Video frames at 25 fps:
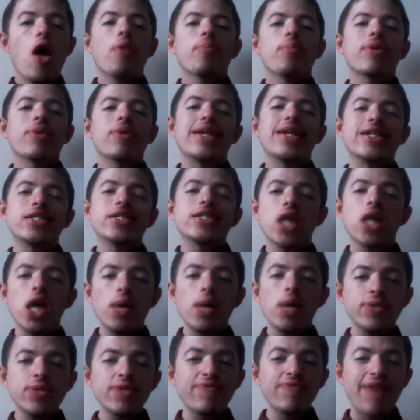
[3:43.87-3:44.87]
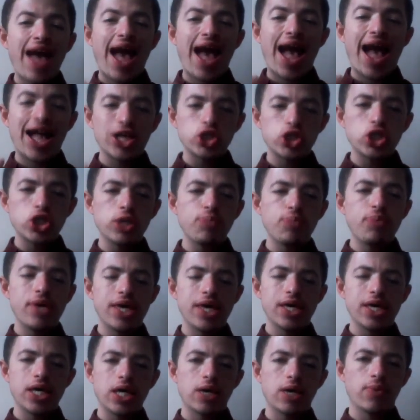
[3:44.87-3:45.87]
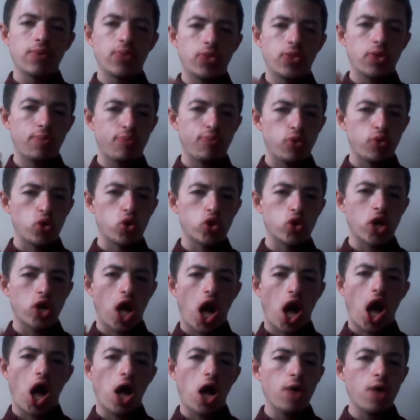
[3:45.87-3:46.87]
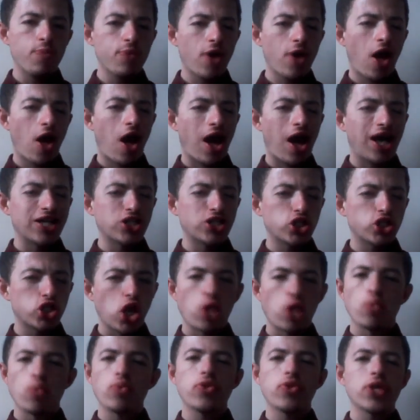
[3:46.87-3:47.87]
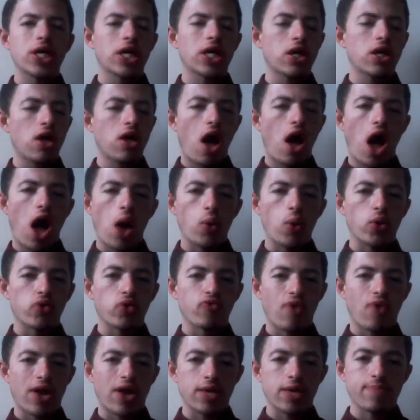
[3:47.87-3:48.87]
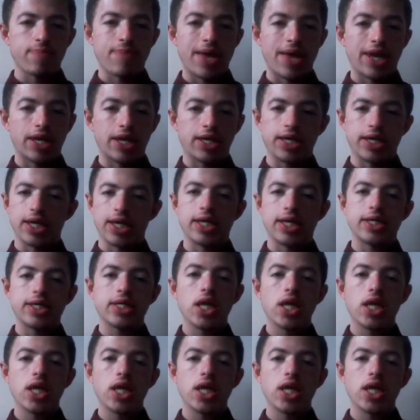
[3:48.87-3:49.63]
But in terms of actually picking the book up, I don't think I would recommend it.